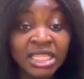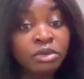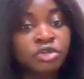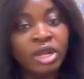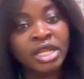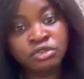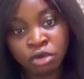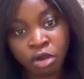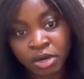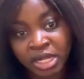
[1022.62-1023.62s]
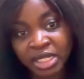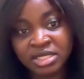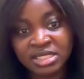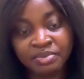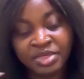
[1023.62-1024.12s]
they were trying to correlate it
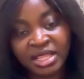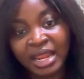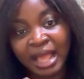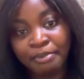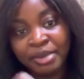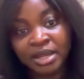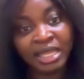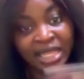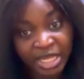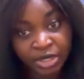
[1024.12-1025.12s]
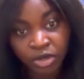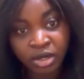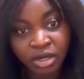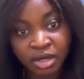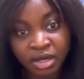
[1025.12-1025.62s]
to something that happened later,
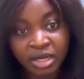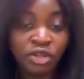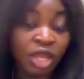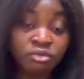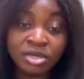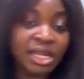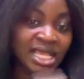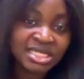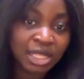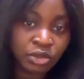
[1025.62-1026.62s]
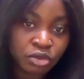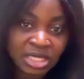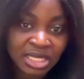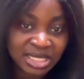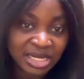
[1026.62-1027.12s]
not realizing that those
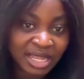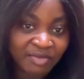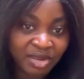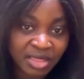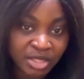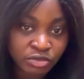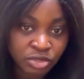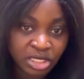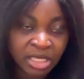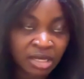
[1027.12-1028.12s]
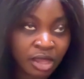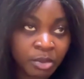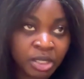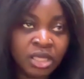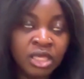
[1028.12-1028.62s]
things didn't have anything in
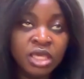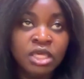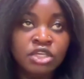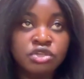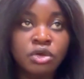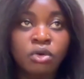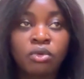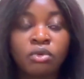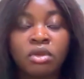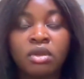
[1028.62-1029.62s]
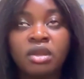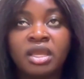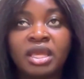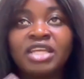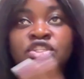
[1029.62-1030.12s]
common. So
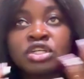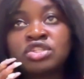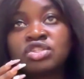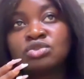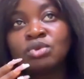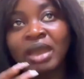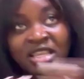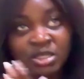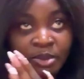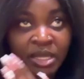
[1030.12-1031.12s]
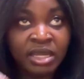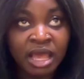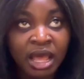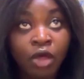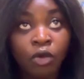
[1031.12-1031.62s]
just to explain
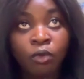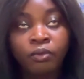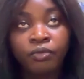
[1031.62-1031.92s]
how